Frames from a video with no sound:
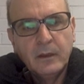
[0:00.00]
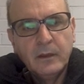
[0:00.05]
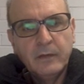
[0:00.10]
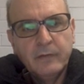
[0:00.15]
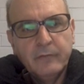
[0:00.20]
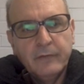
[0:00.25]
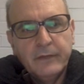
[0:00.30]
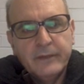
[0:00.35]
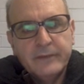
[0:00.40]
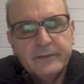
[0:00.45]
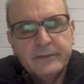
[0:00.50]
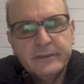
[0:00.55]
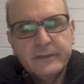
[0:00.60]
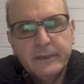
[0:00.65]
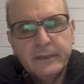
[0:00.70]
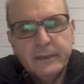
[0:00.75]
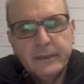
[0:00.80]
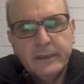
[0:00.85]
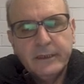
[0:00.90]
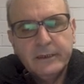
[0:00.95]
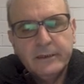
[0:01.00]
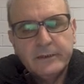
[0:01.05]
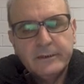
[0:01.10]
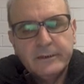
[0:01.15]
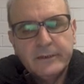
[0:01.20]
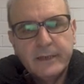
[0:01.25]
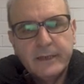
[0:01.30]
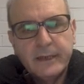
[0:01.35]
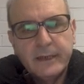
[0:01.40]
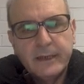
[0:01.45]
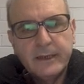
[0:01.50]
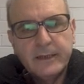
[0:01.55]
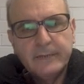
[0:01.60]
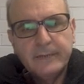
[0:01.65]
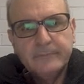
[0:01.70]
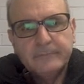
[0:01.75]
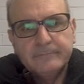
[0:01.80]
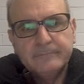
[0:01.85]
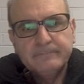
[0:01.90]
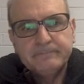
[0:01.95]
First thing is
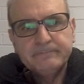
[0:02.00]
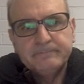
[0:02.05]
um,